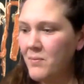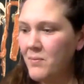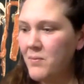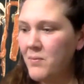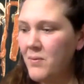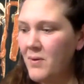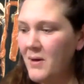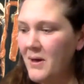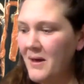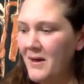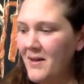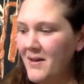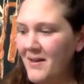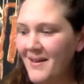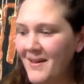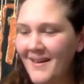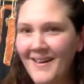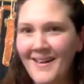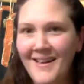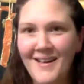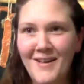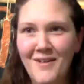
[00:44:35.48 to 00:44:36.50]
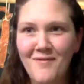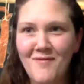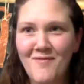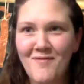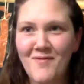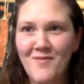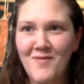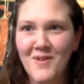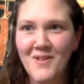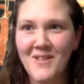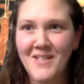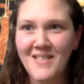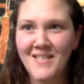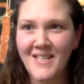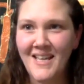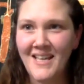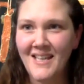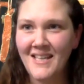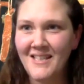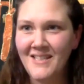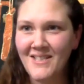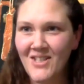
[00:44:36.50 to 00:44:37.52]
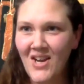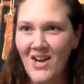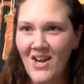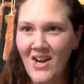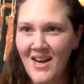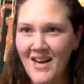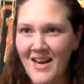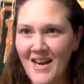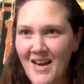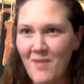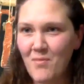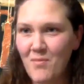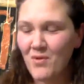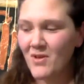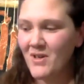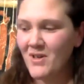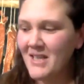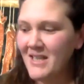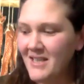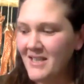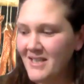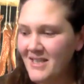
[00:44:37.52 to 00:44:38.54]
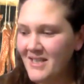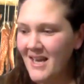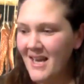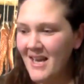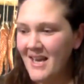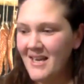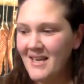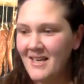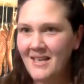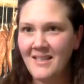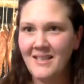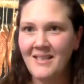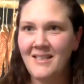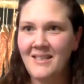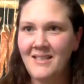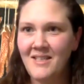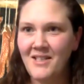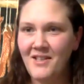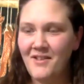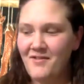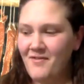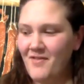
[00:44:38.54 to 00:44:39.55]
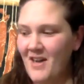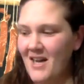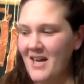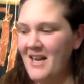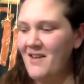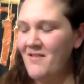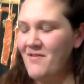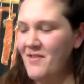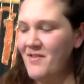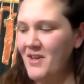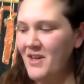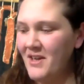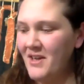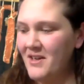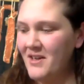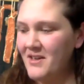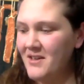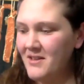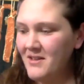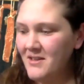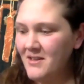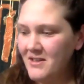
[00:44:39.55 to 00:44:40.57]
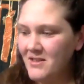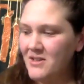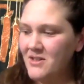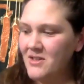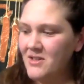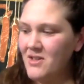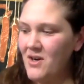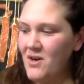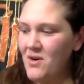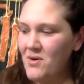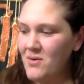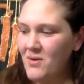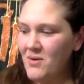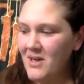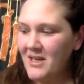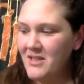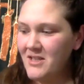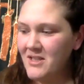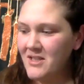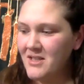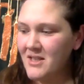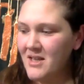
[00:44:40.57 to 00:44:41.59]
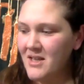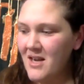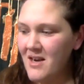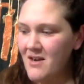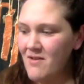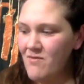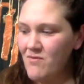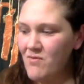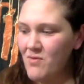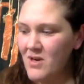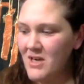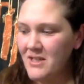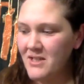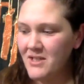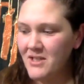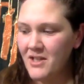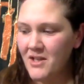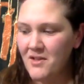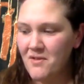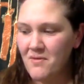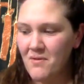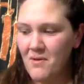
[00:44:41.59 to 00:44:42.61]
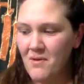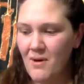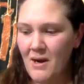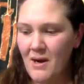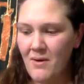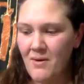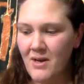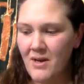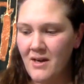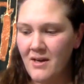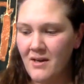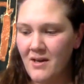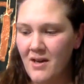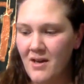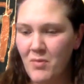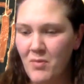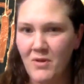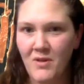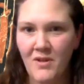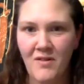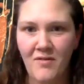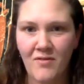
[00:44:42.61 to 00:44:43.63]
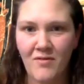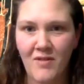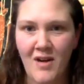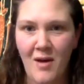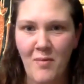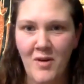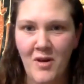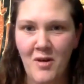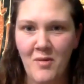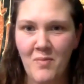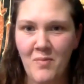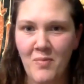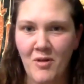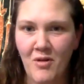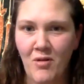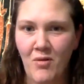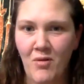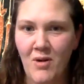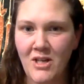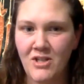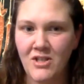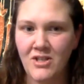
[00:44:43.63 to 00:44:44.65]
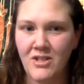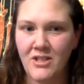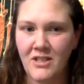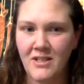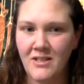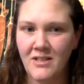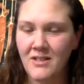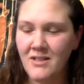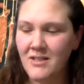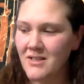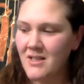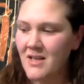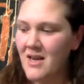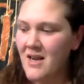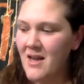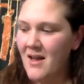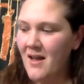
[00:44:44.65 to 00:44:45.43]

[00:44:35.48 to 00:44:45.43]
Well, for the sake of time, we're at 10 to 5 here. So I just kind of wanted to throw out a couple of wrap-up questions.